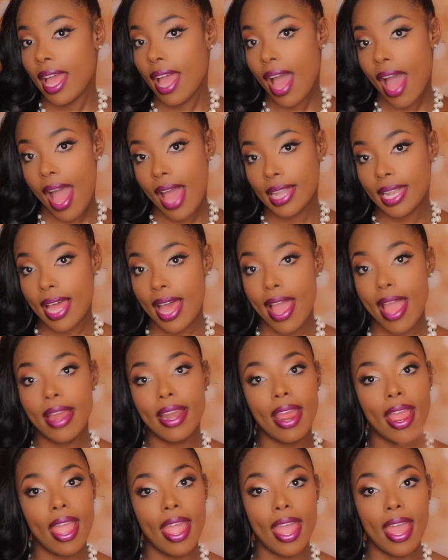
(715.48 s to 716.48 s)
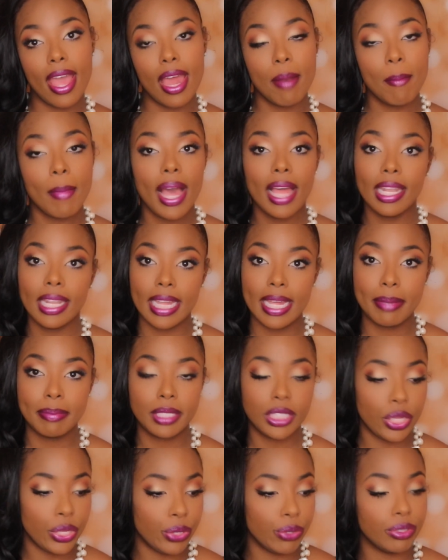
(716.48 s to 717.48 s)
highlight, and my
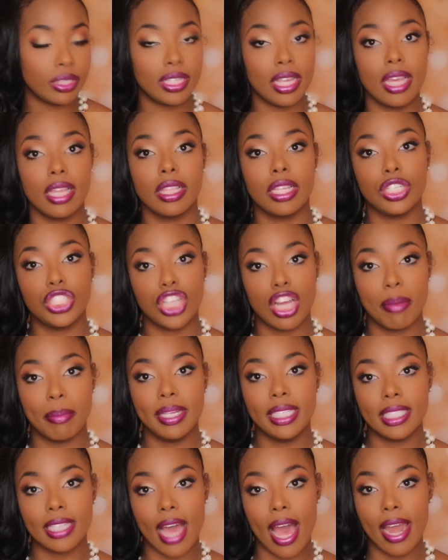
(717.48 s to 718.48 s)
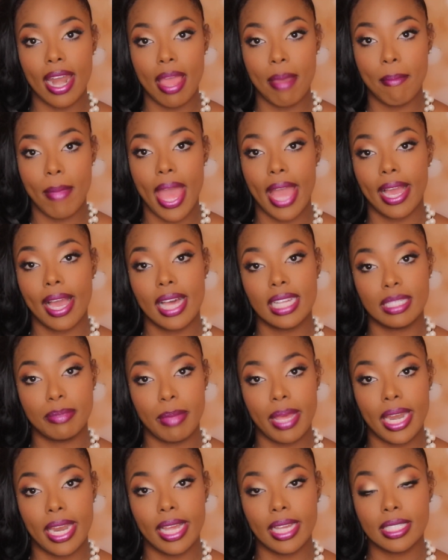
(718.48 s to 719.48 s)
lips using the Jeremy Scott and MAC
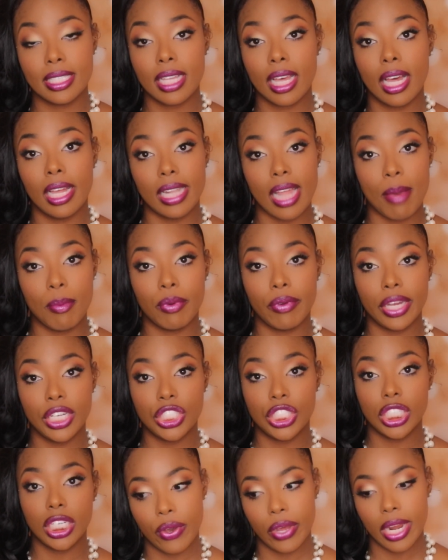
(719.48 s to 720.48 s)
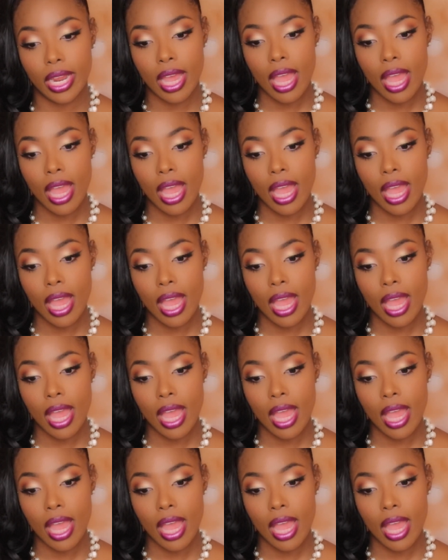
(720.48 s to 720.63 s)
Cosmetics collaboration.